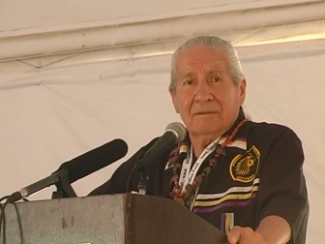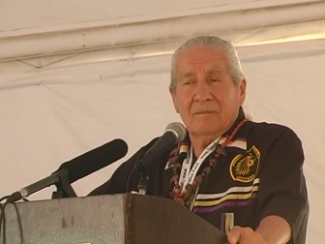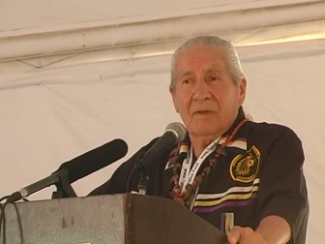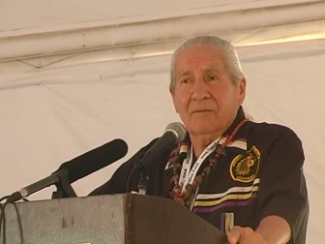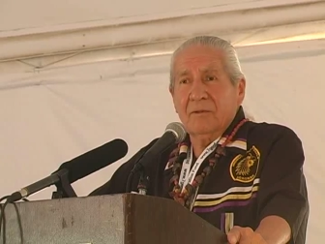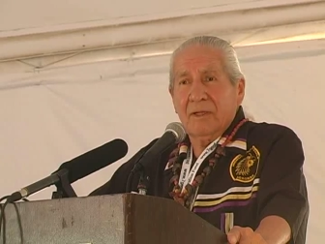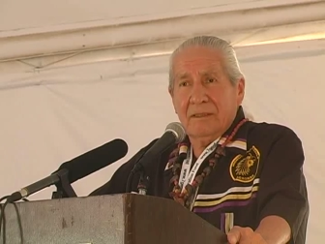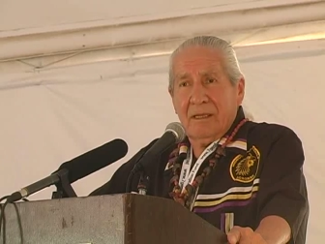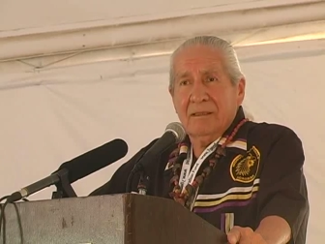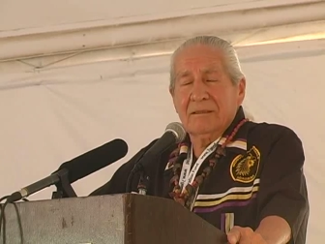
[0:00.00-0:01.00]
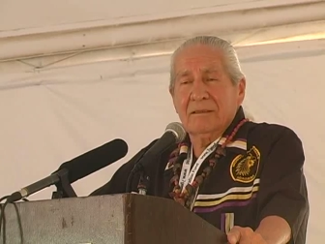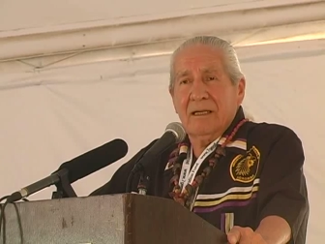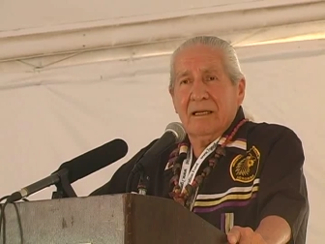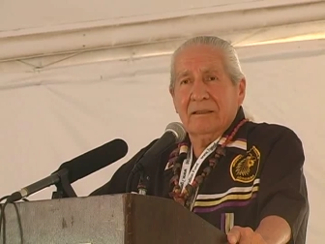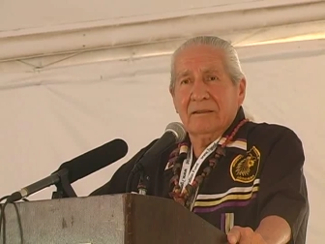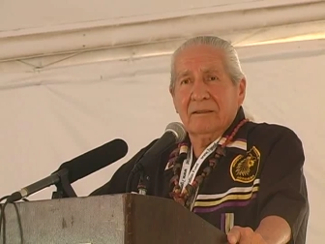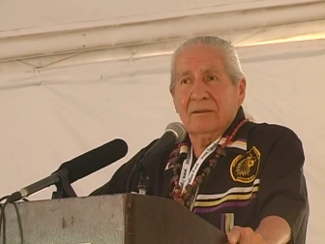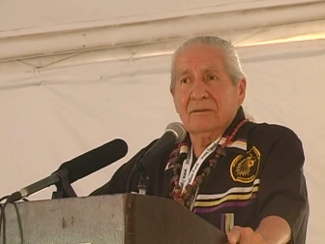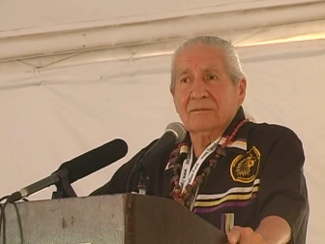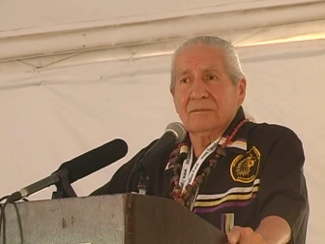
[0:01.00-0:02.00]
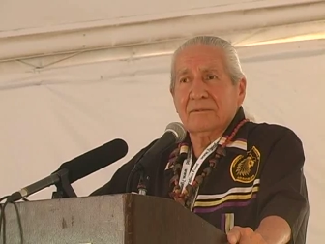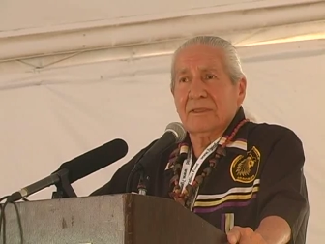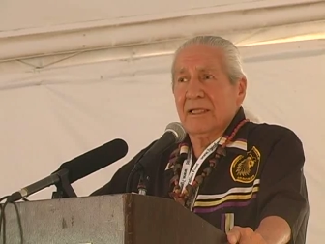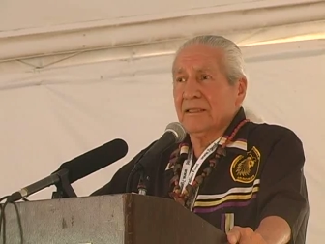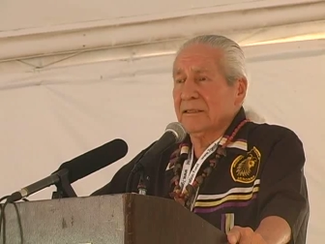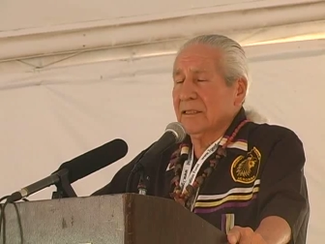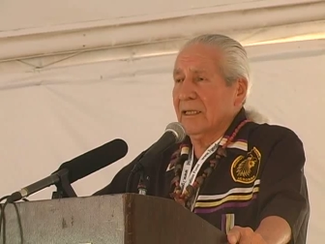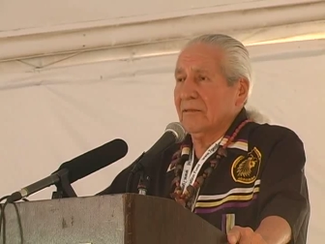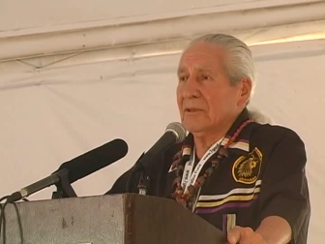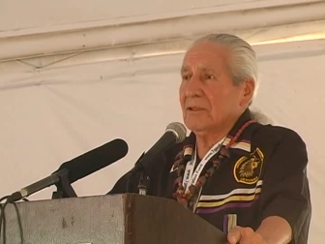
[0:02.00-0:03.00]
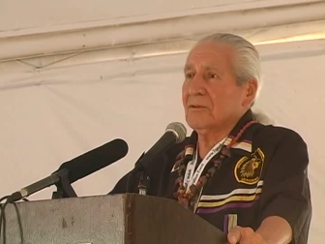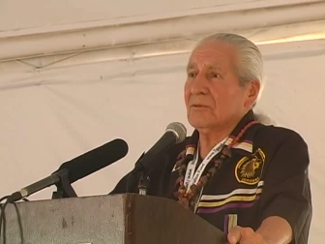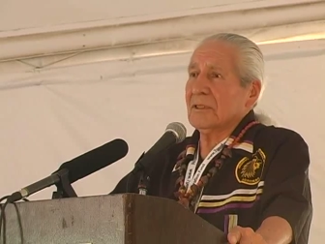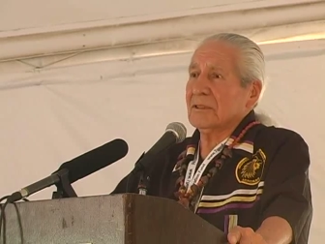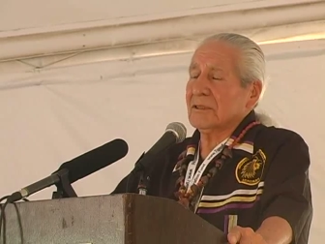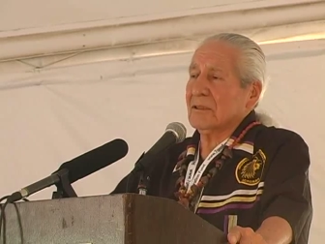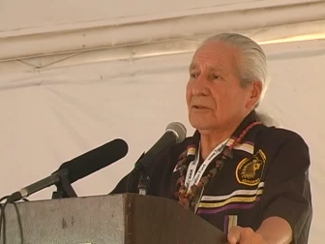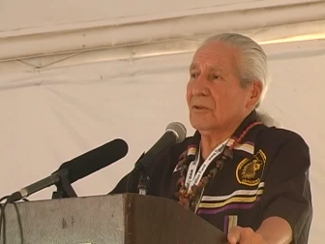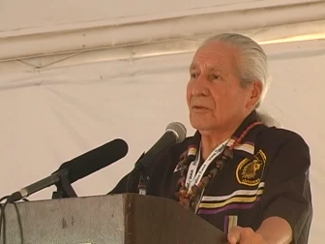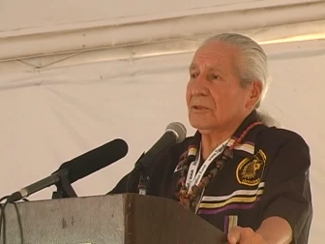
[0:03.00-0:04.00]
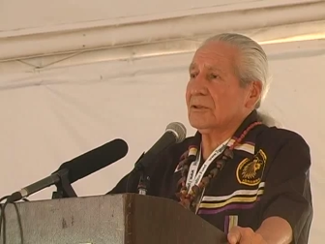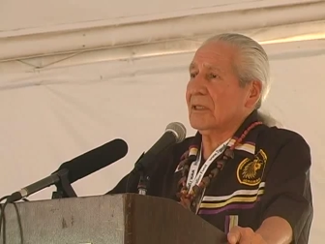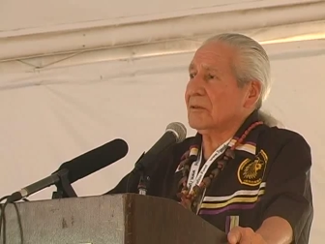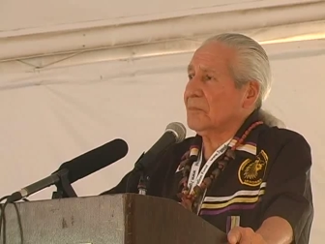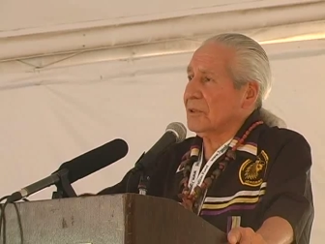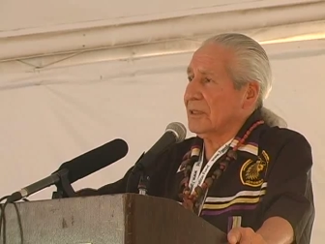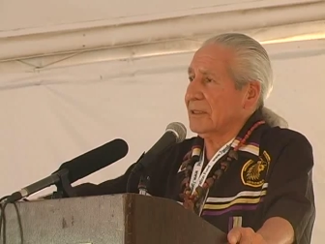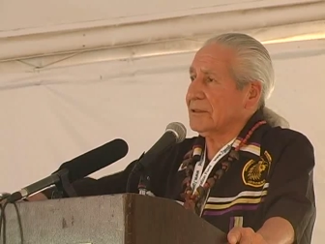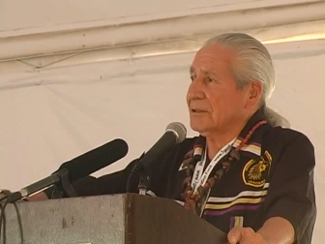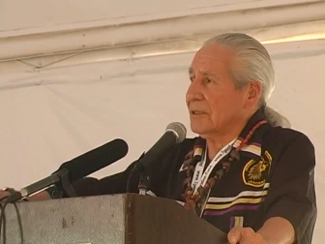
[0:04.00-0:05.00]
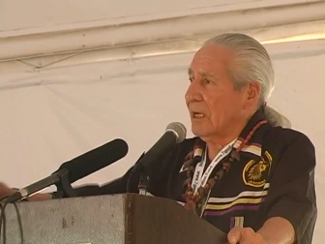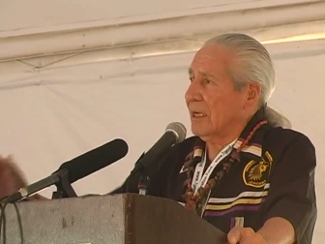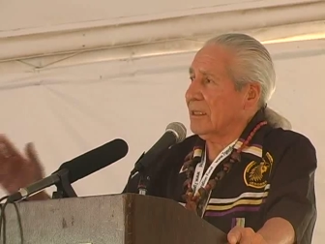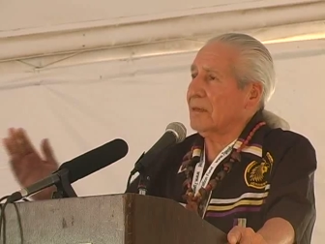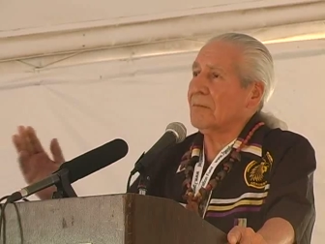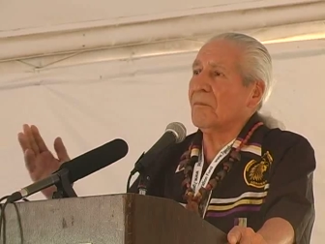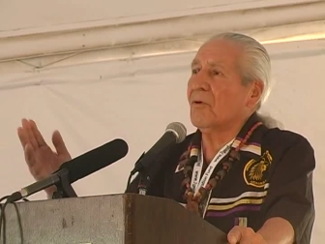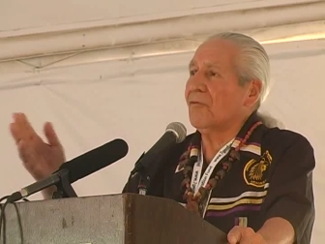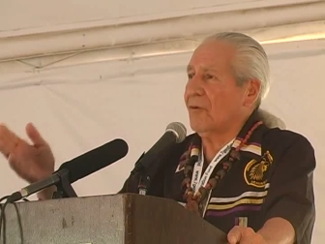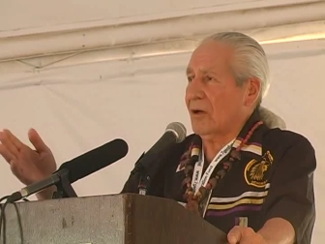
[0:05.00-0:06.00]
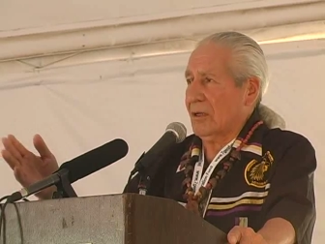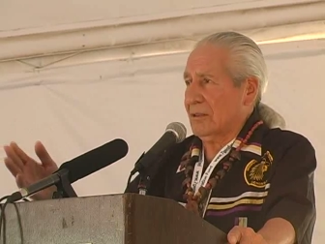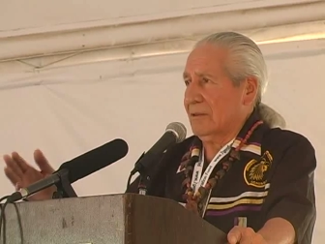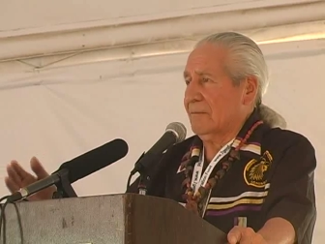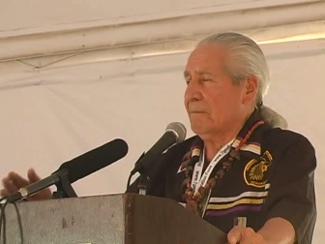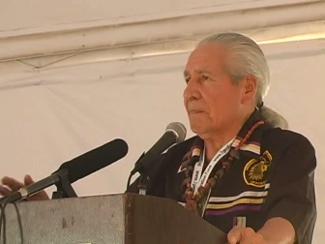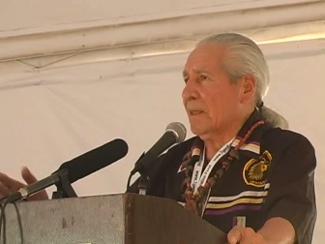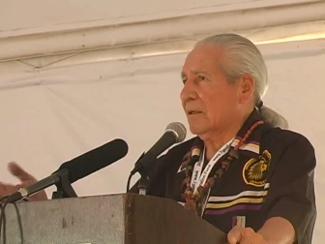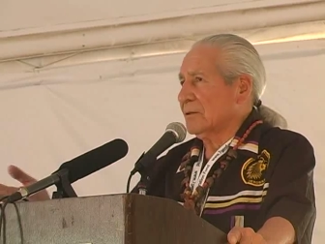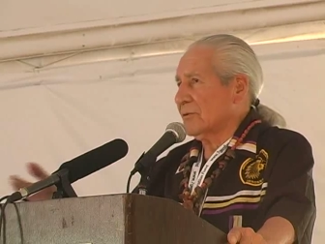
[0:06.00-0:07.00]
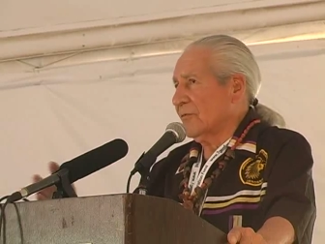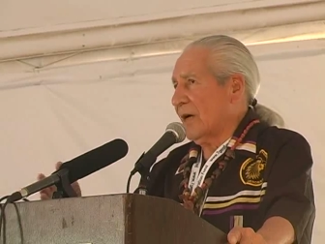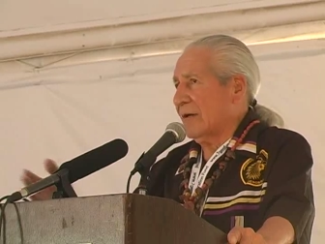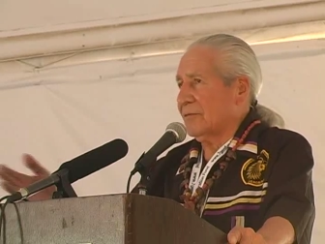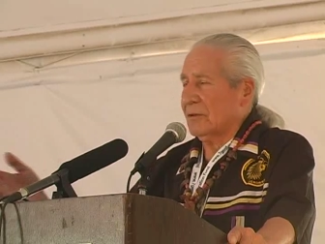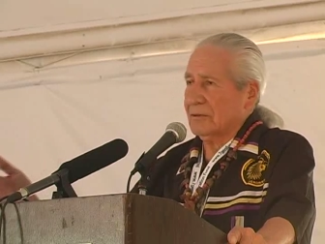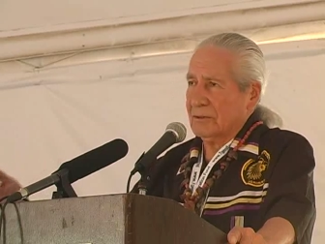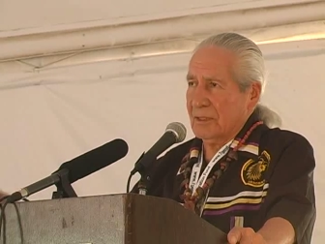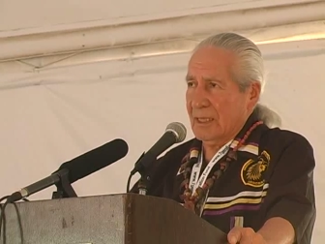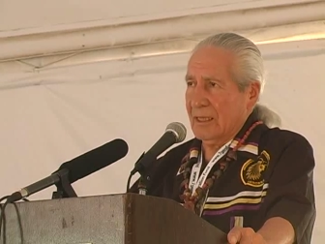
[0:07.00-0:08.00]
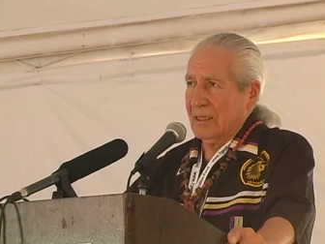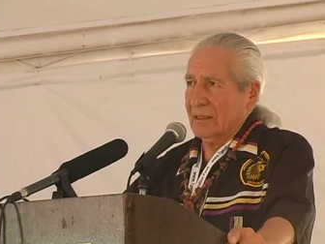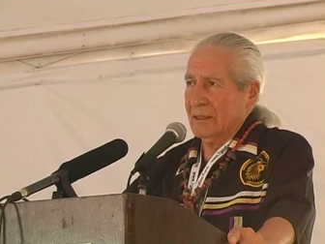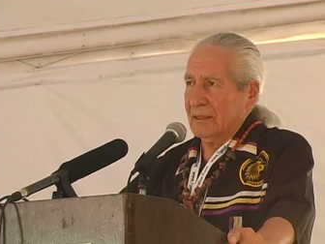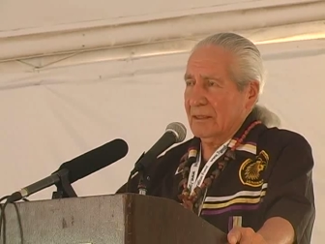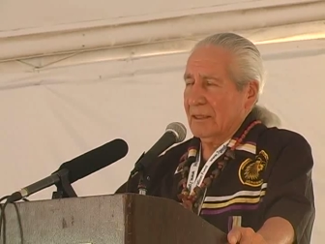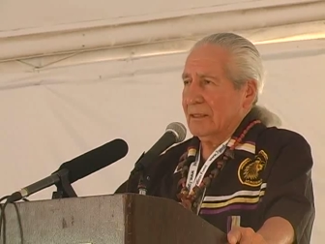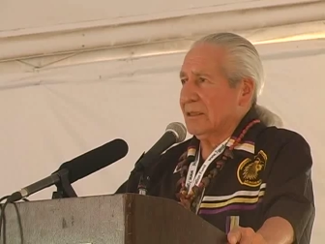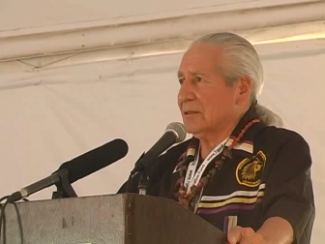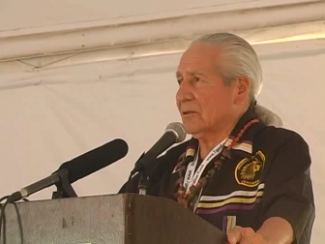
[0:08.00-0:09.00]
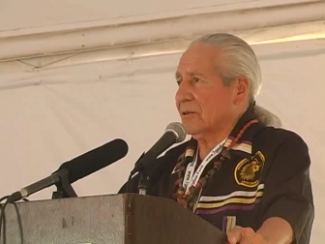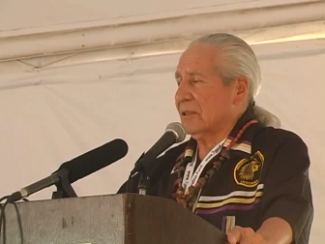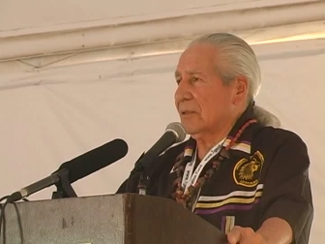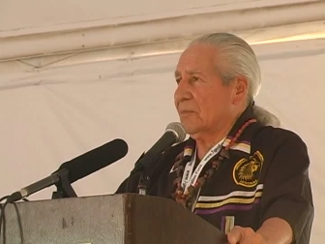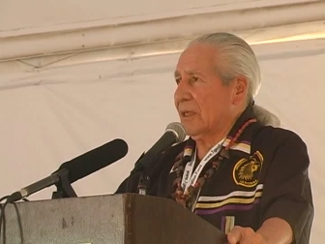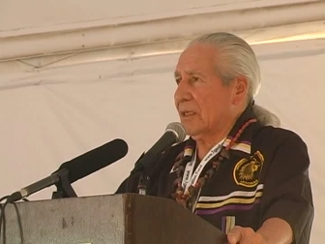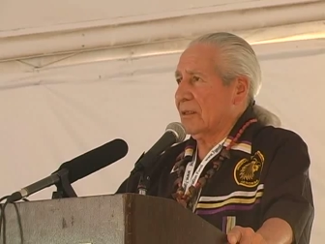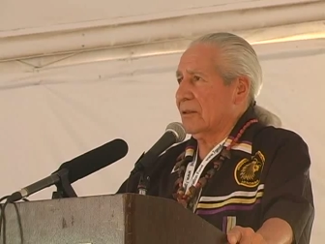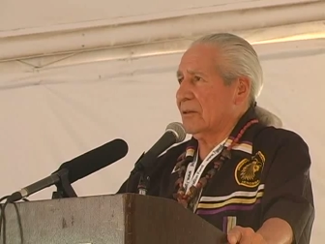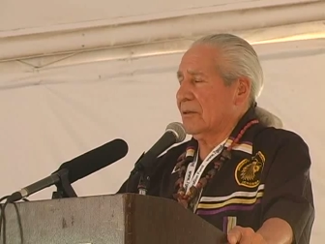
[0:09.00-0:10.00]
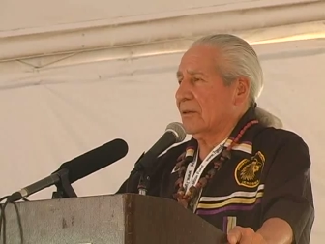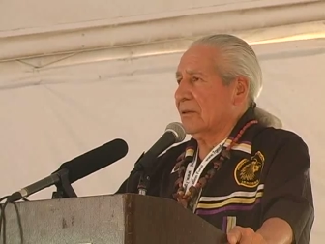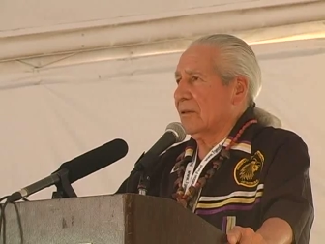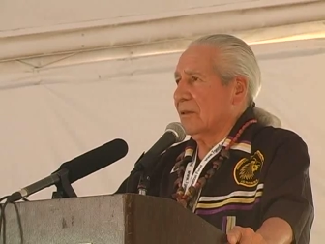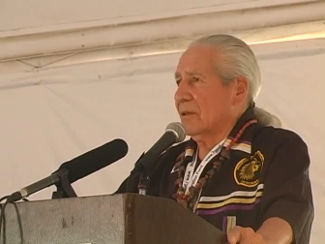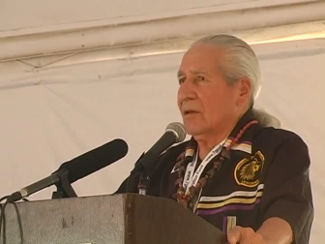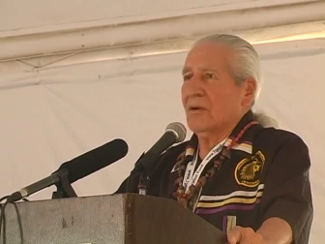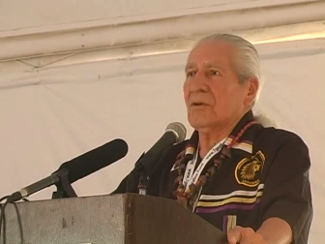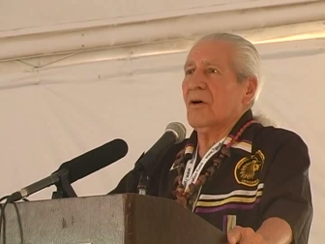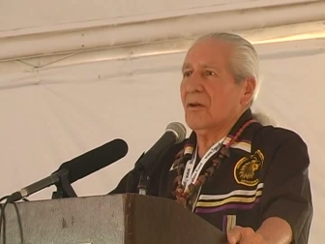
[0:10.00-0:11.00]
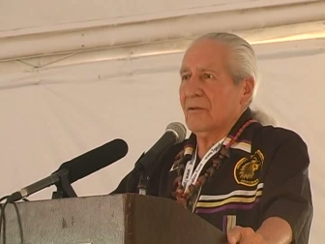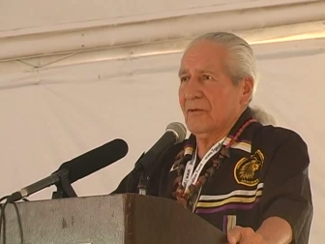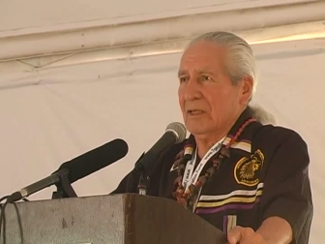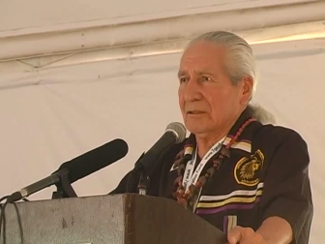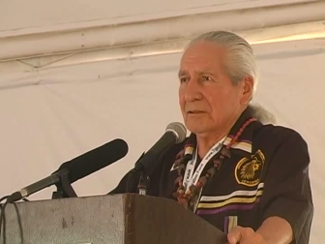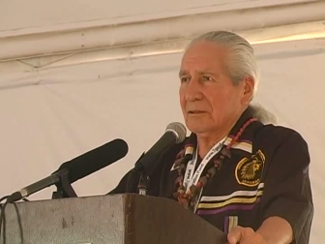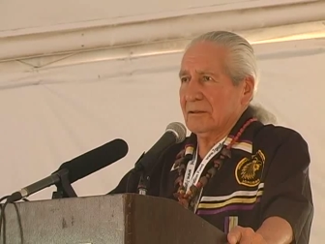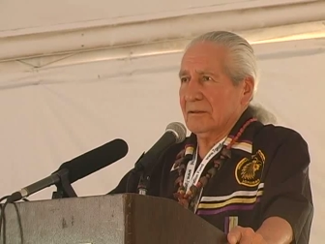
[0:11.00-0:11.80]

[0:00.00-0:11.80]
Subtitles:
We have to acknowledge that, you know. Like I say, when you do this condolence, you have to put things aside and move on. Survival today is going to depend on all of us.